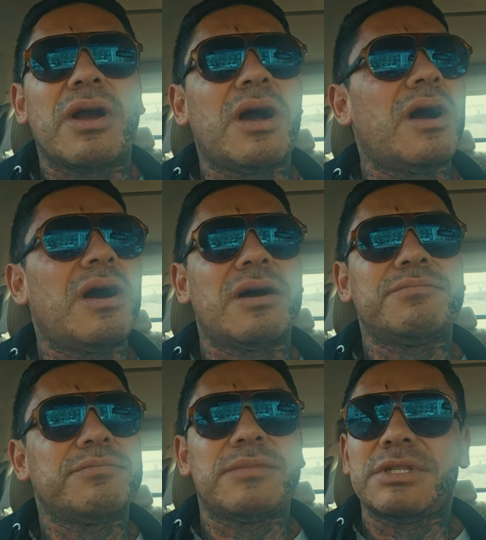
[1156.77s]
I
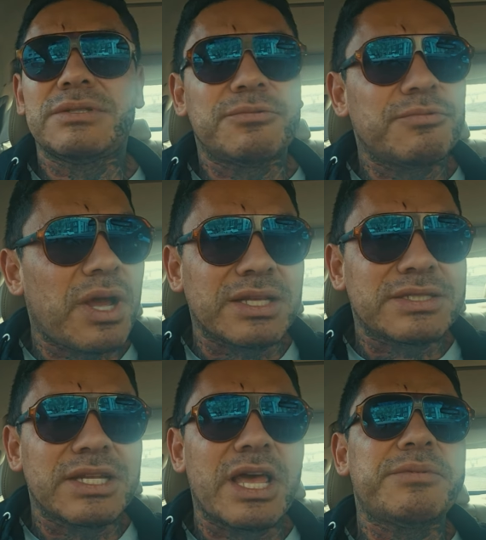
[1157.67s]

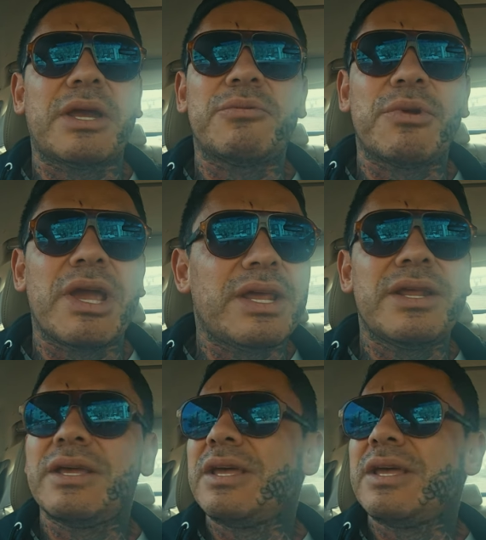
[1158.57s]
slept. I read.